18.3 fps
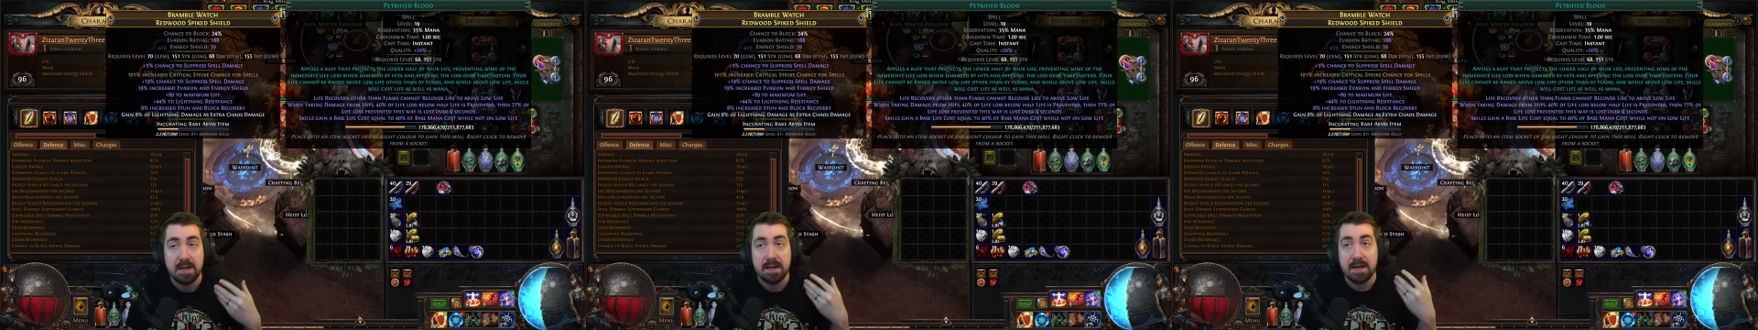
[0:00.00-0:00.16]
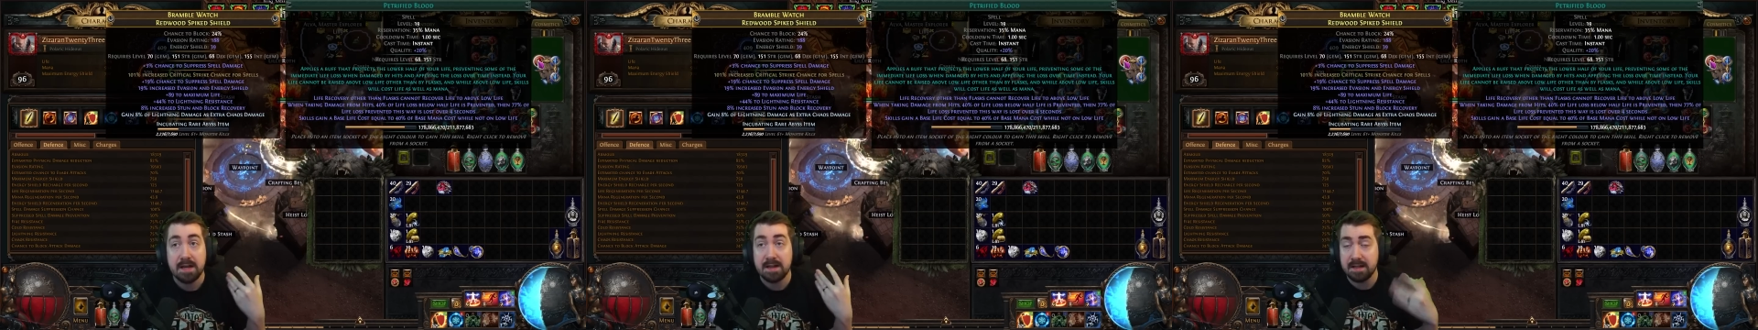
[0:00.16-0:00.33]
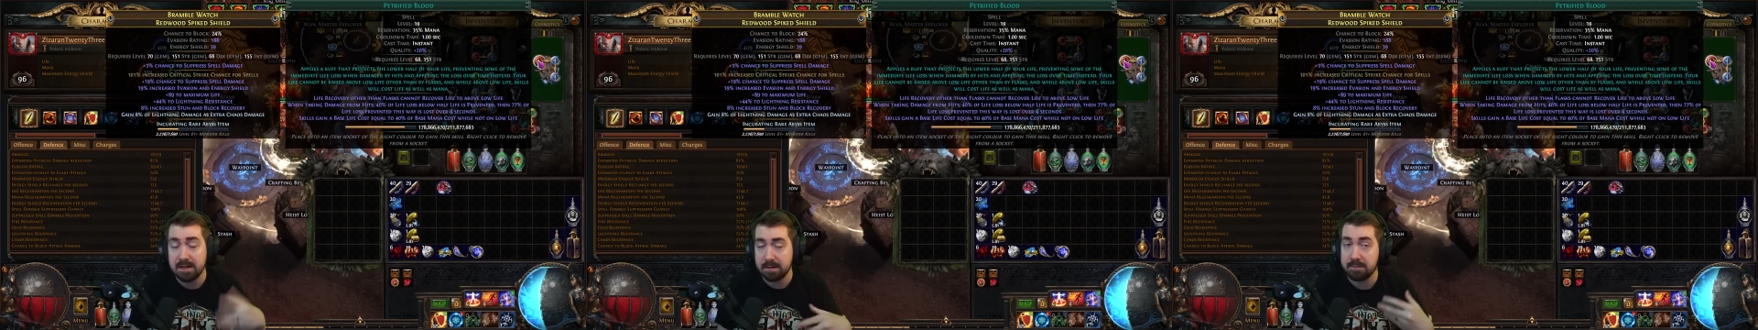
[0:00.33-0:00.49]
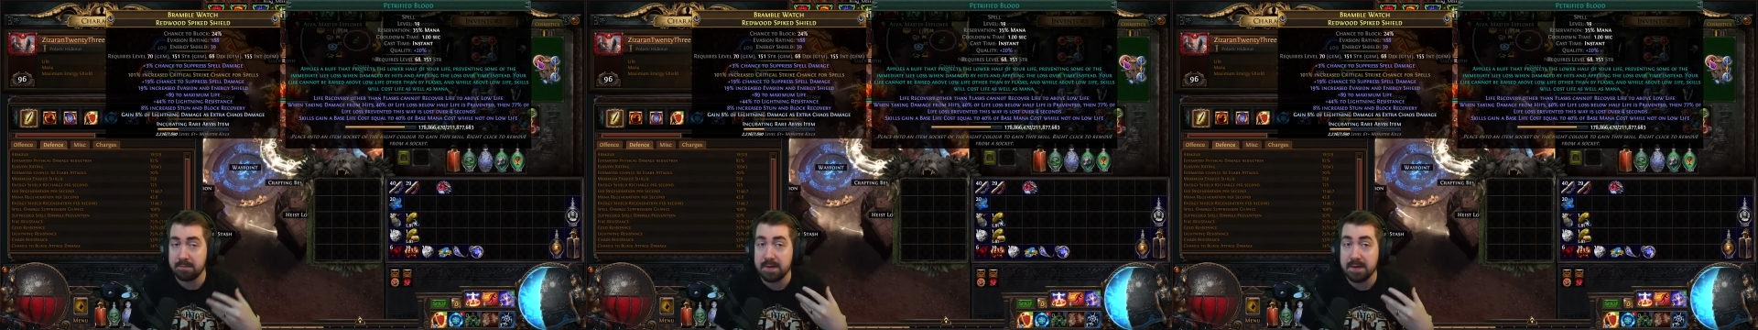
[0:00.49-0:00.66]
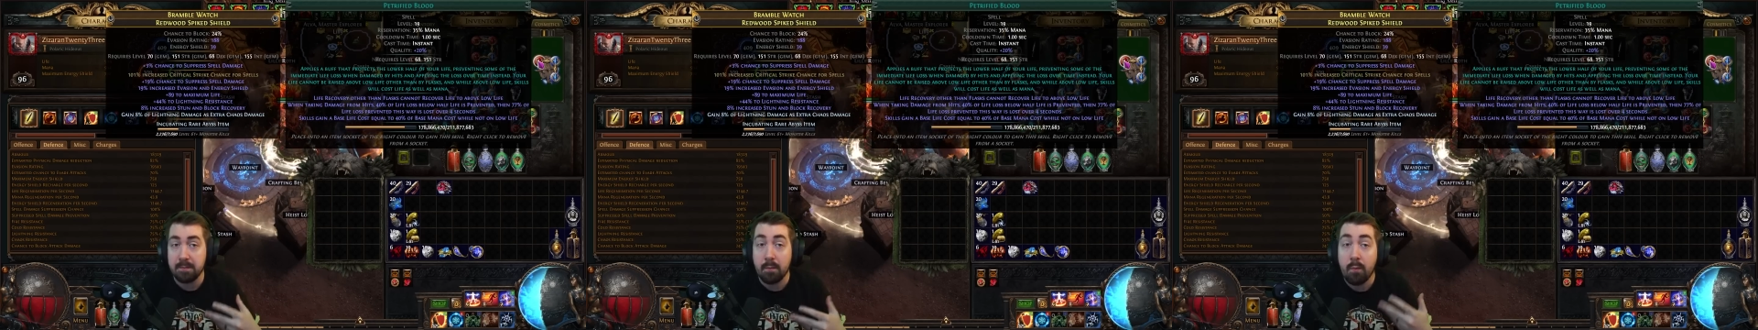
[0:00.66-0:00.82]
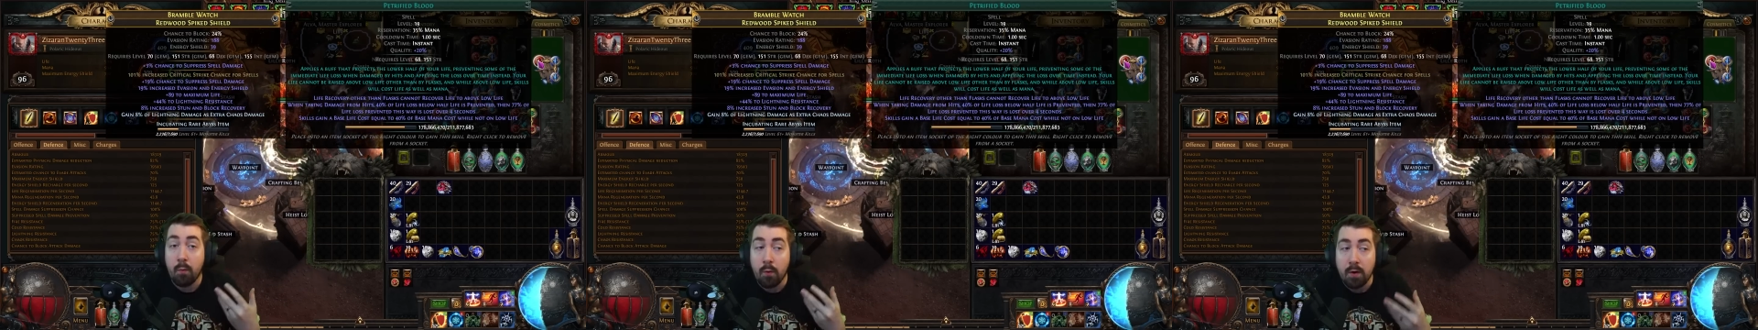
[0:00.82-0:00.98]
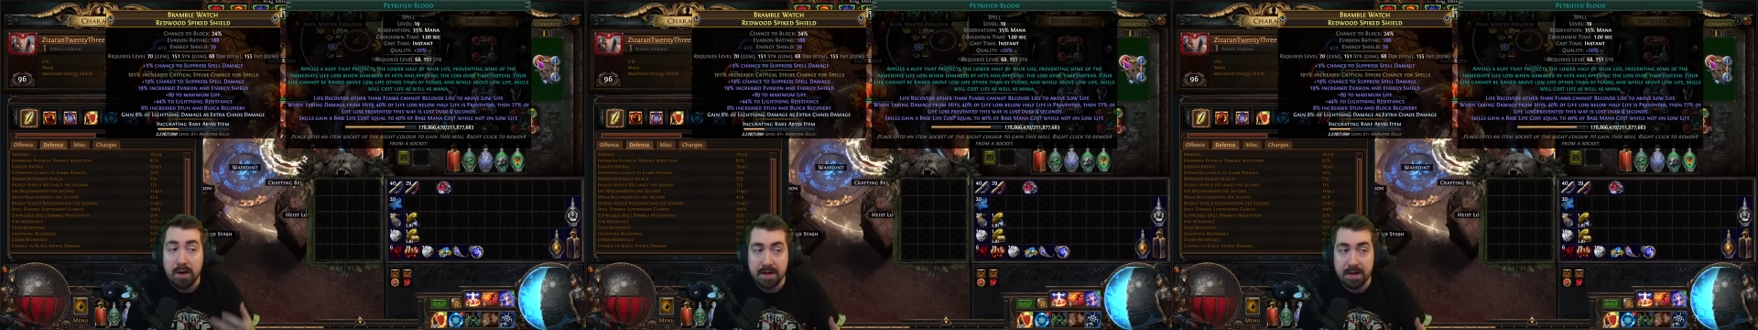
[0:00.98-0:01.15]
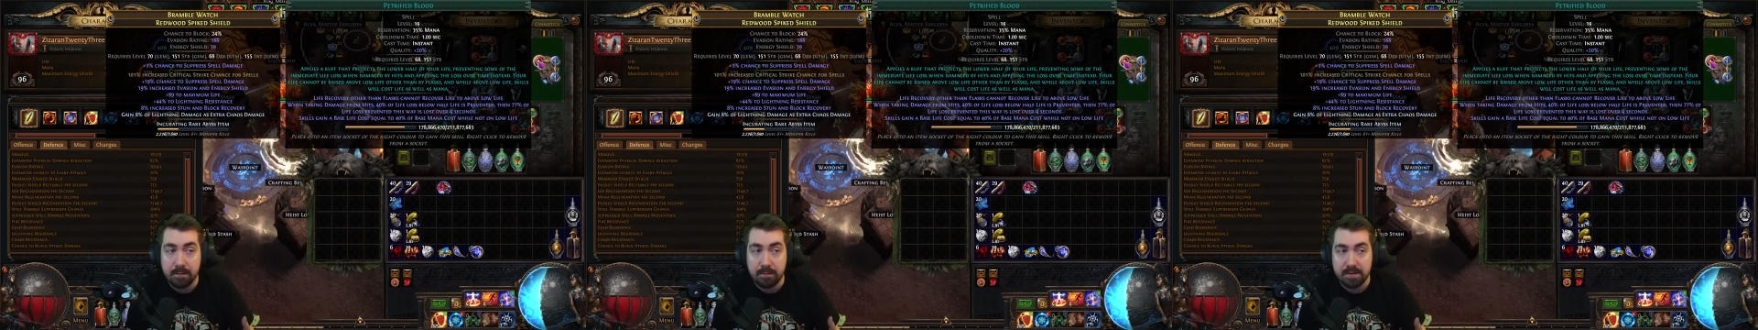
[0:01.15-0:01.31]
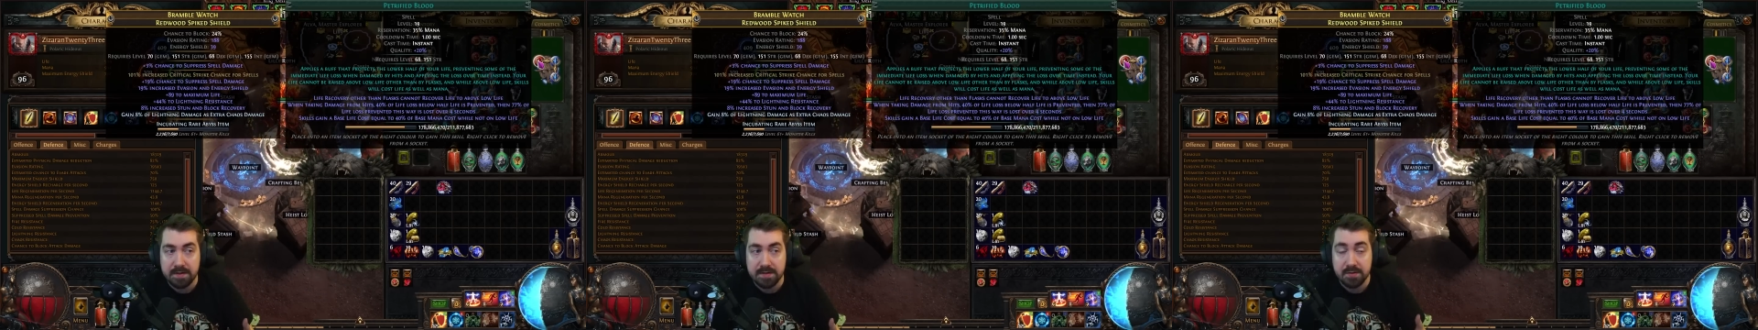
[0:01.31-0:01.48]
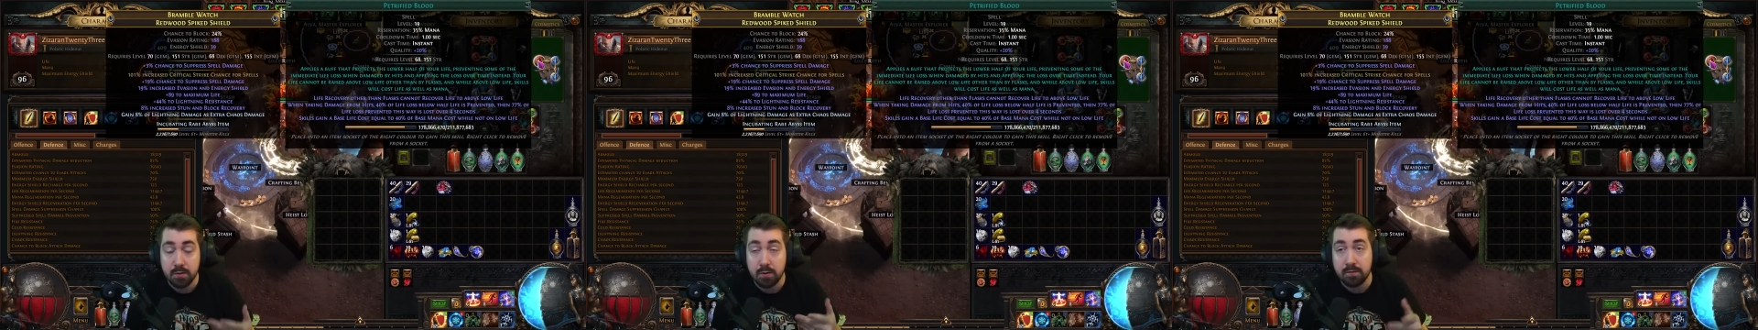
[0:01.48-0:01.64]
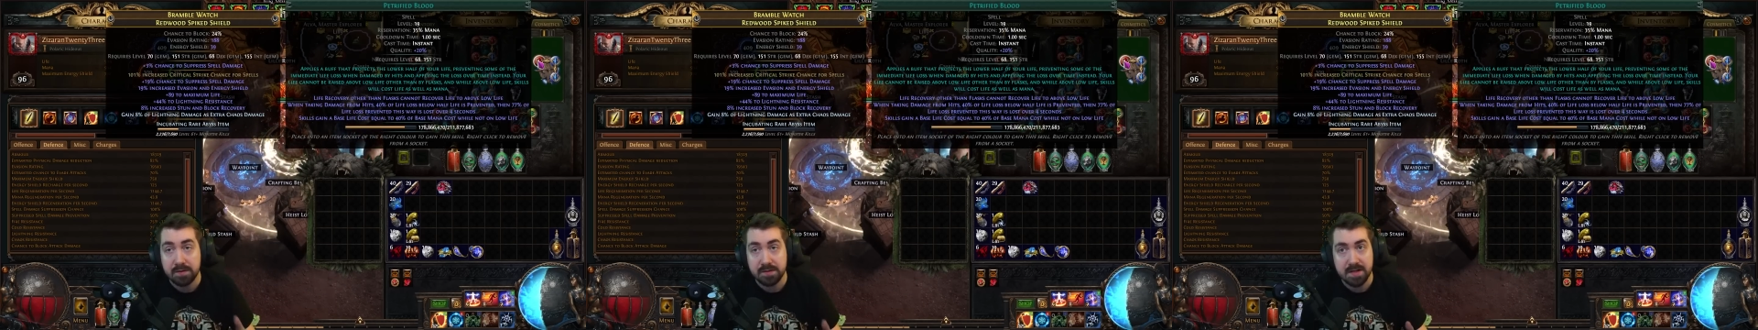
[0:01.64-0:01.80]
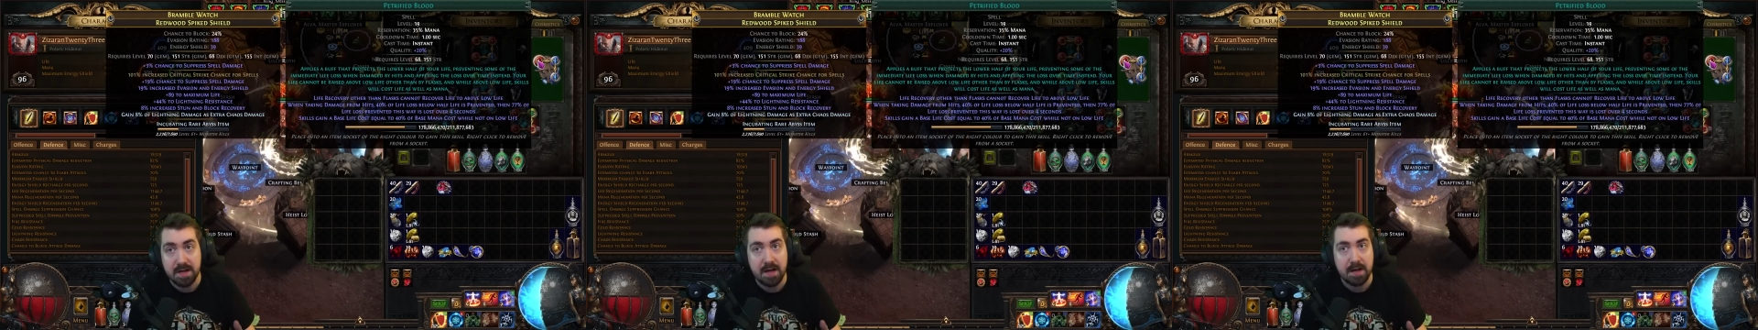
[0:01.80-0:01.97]
a little bit more damage
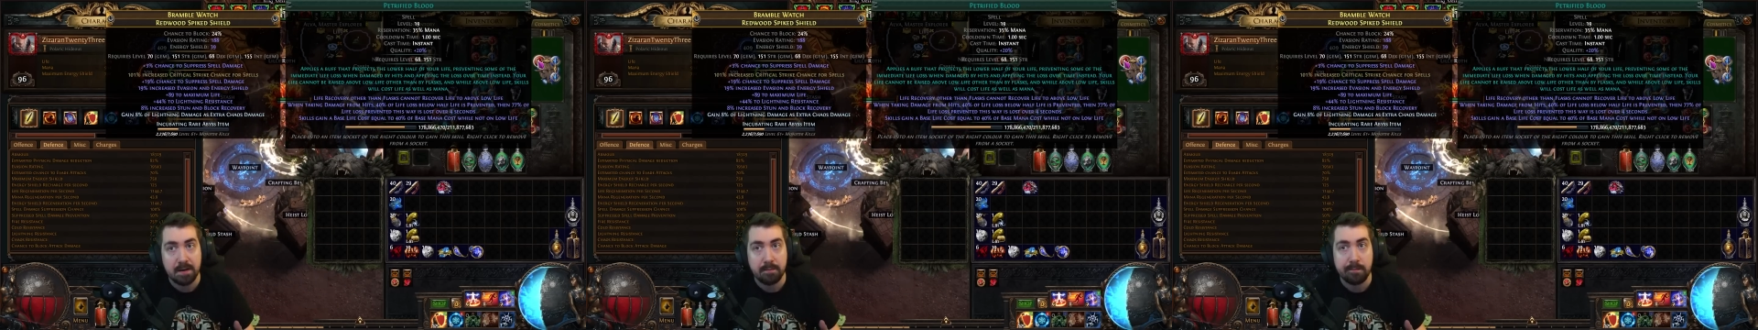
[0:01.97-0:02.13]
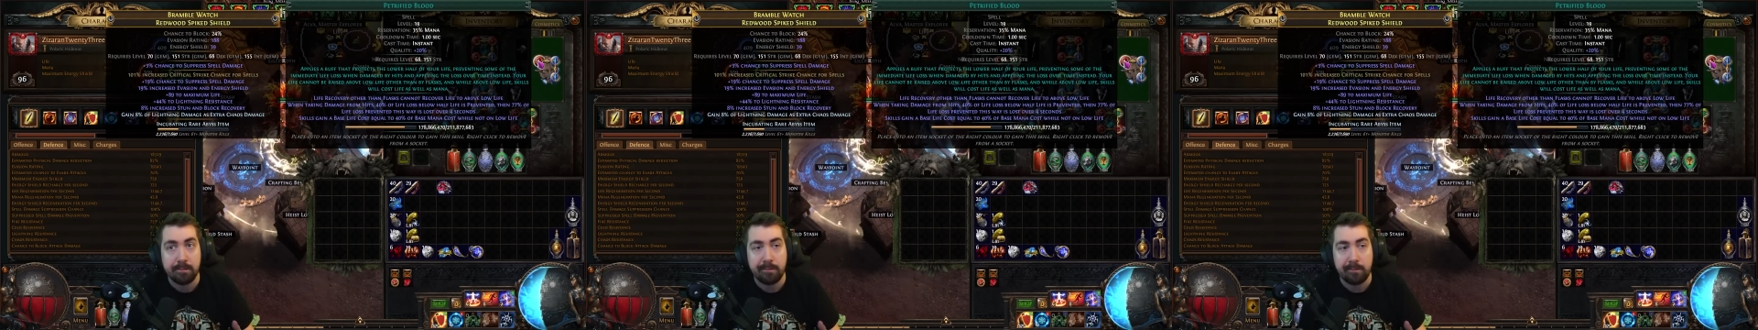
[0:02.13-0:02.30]
over time,